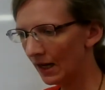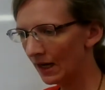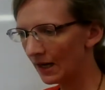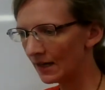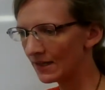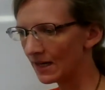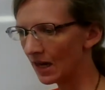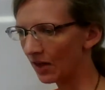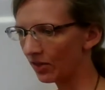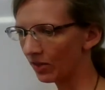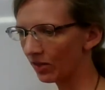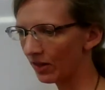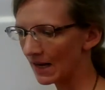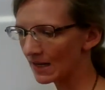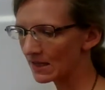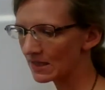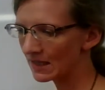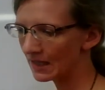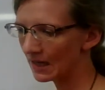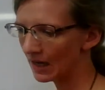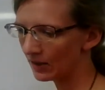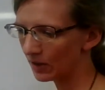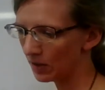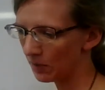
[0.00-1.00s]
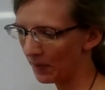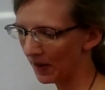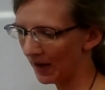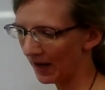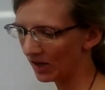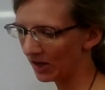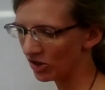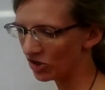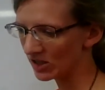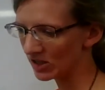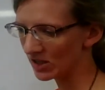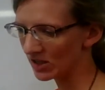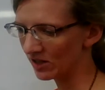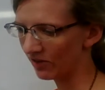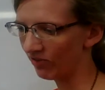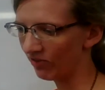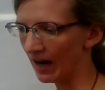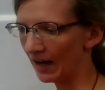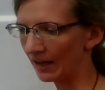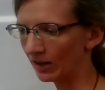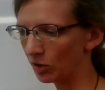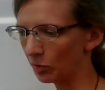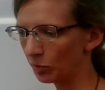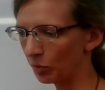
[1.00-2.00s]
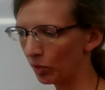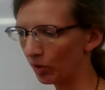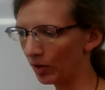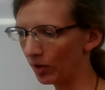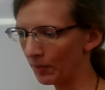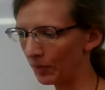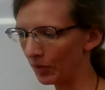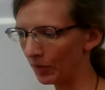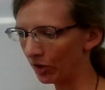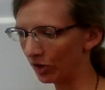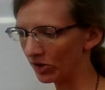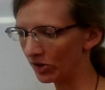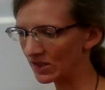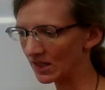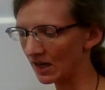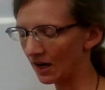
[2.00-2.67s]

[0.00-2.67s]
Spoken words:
Now the last thing on the page is to find the perimeters